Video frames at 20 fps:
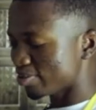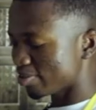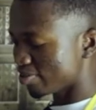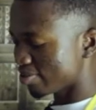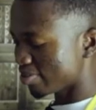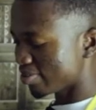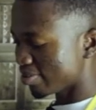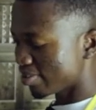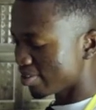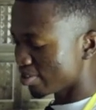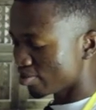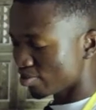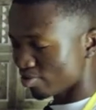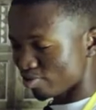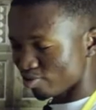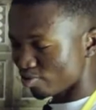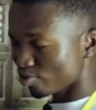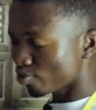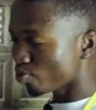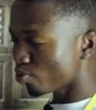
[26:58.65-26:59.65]
mm-hmm,
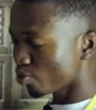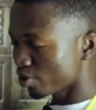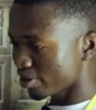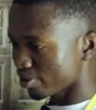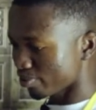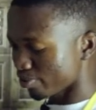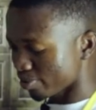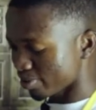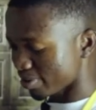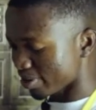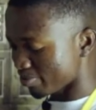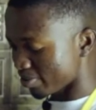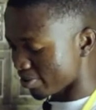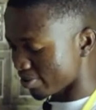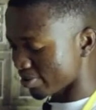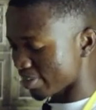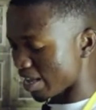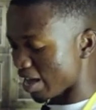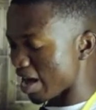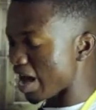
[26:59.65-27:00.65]
to do what they want,
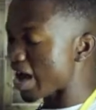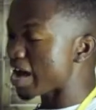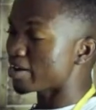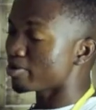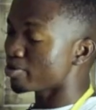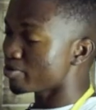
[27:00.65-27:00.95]
because I had